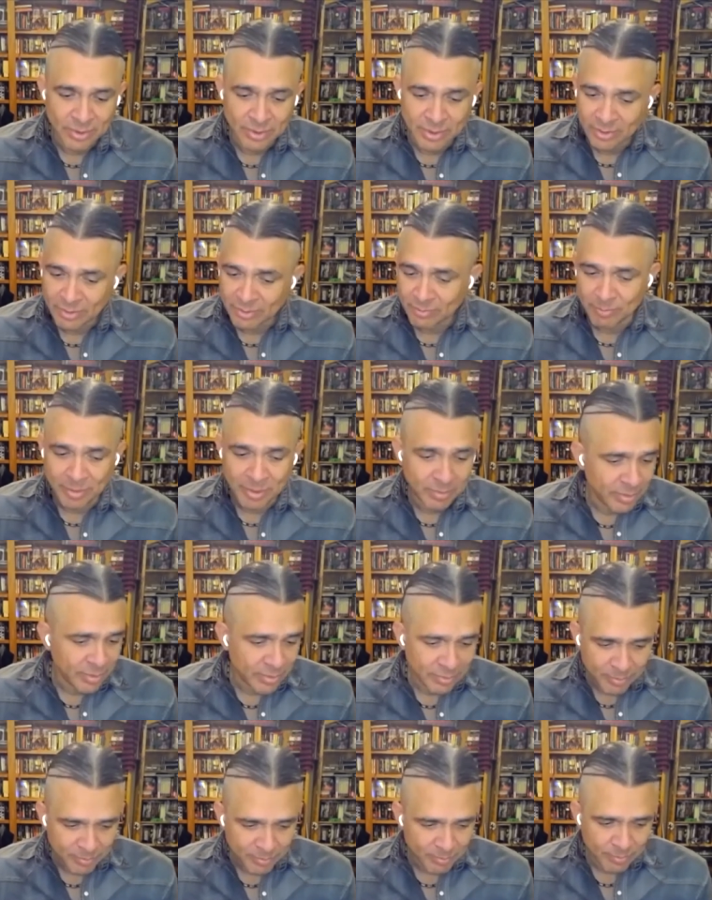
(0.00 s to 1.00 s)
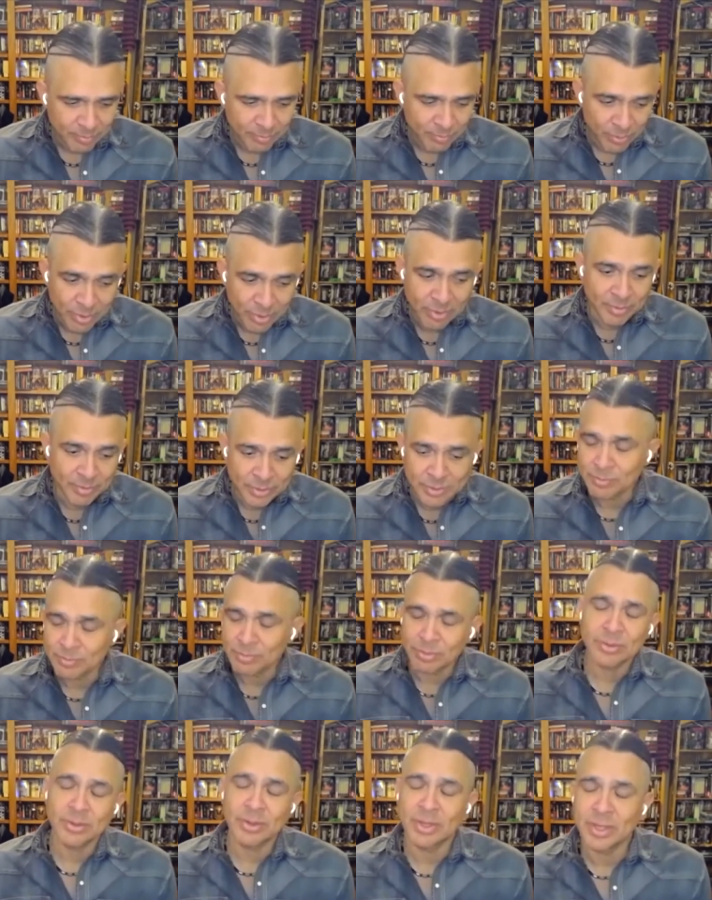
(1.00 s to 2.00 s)
And it's maybe one of the most
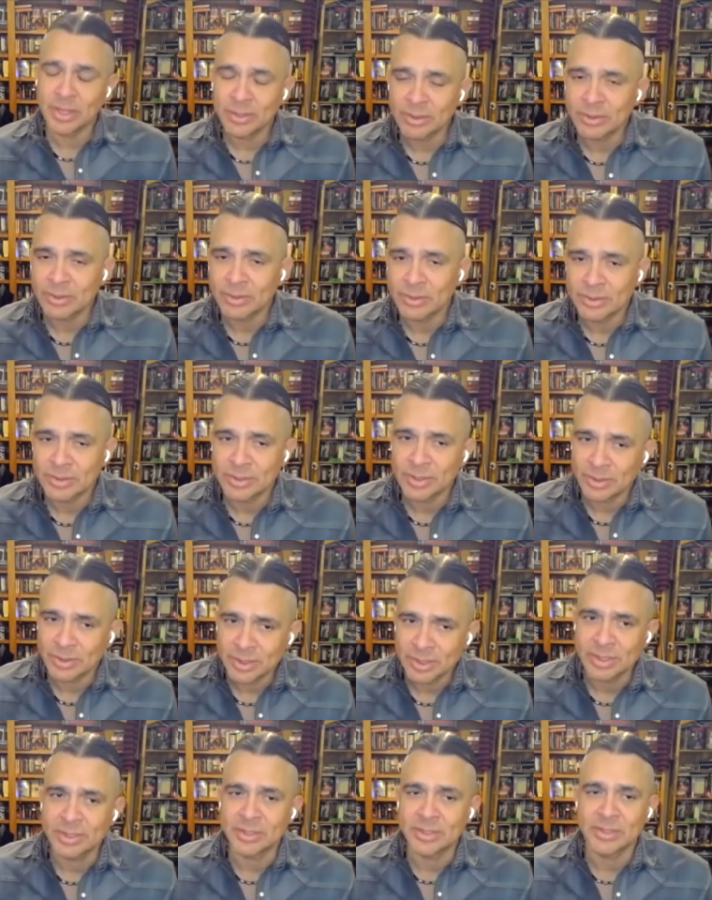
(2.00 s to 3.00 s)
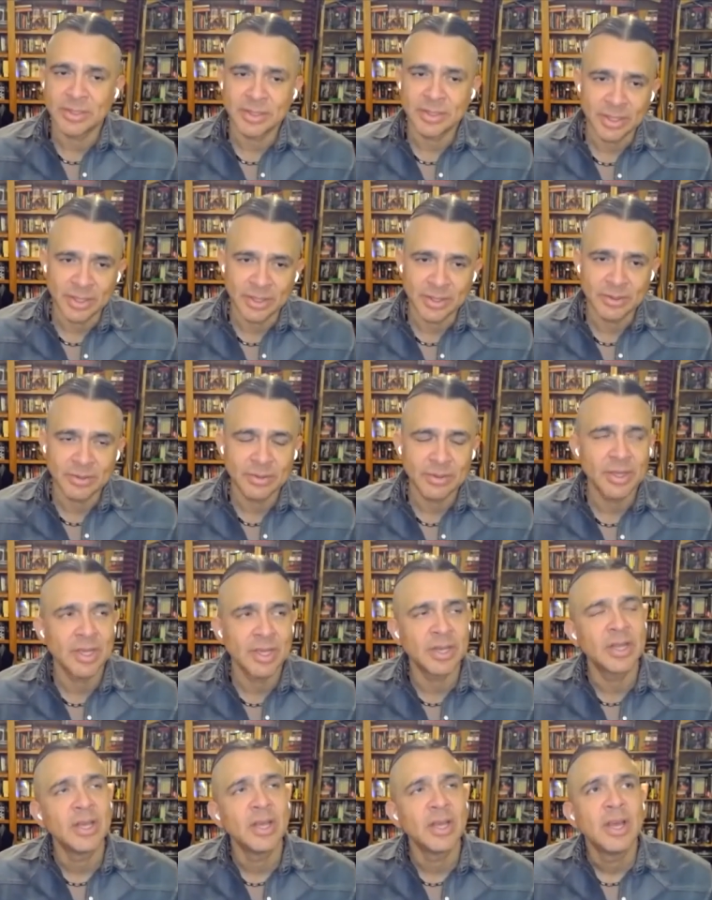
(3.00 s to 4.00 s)
important characters there is,
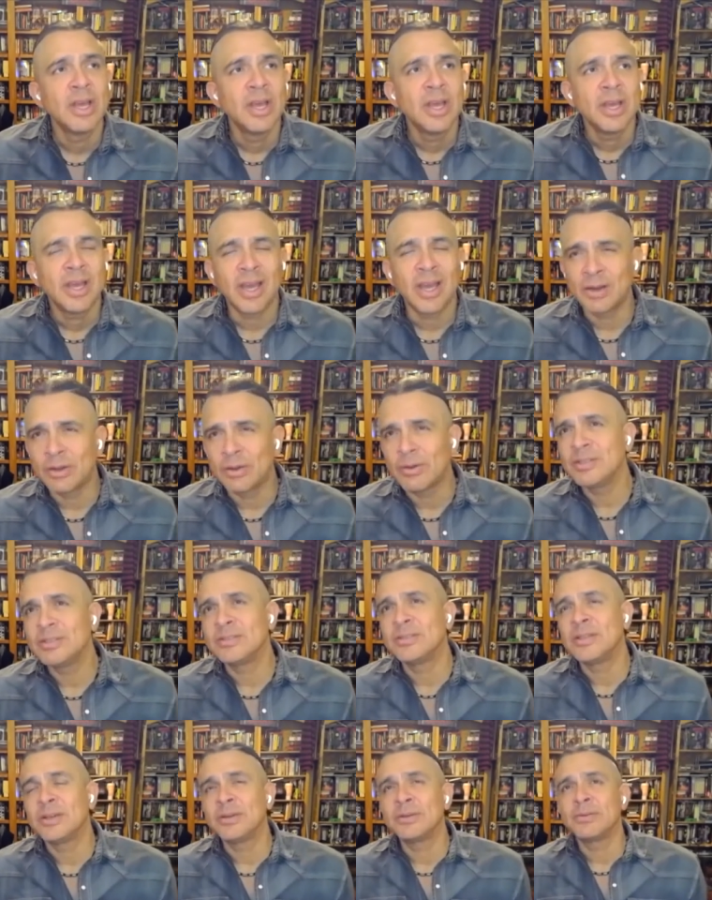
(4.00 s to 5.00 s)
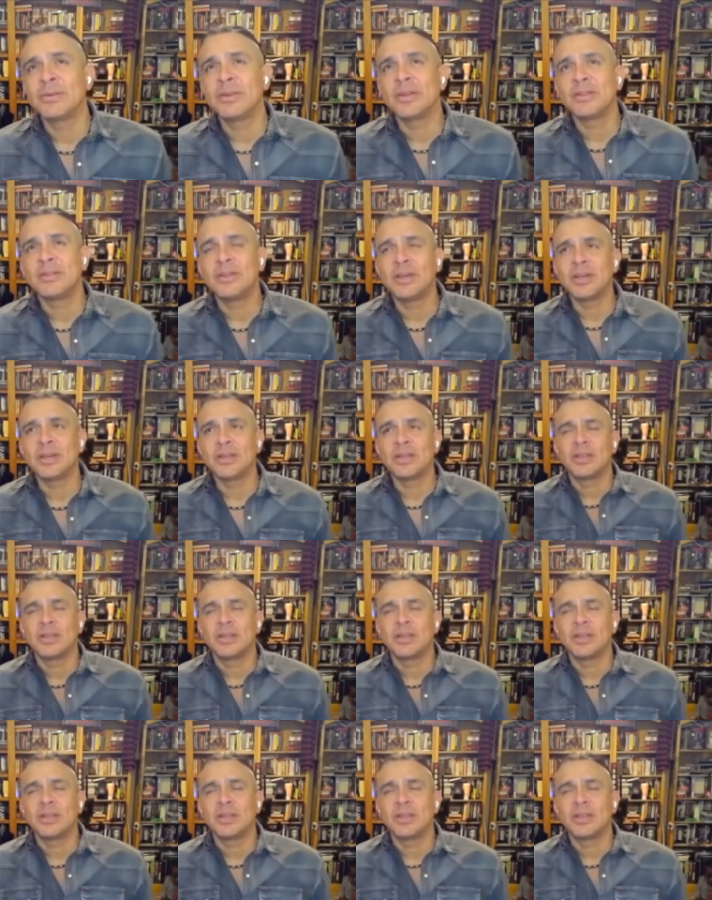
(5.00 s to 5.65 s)
and I'd always known that